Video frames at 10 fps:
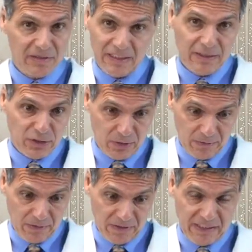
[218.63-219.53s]
Dean
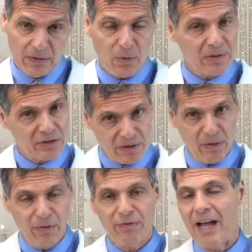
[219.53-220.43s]
Ornish
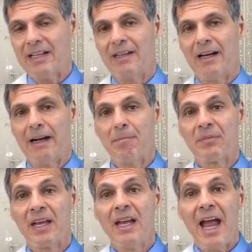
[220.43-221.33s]
low-fat diet,
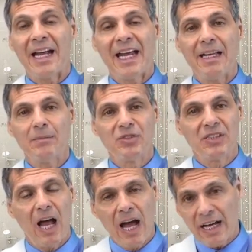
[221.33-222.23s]
and gave them
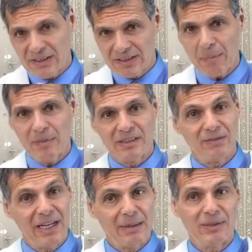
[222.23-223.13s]
high supplements
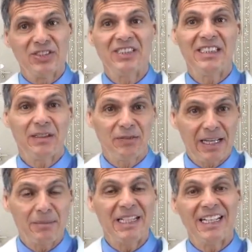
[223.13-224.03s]
of vitamin C and
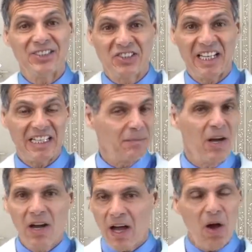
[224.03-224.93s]
vitamin E and selenium,
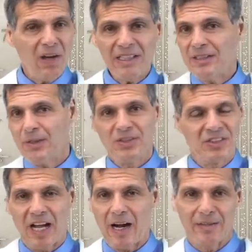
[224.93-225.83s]
all at
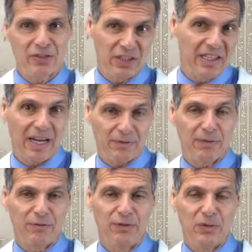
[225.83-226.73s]
doses higher than you could get
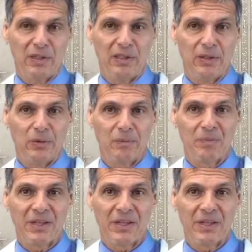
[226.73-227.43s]
from food alone.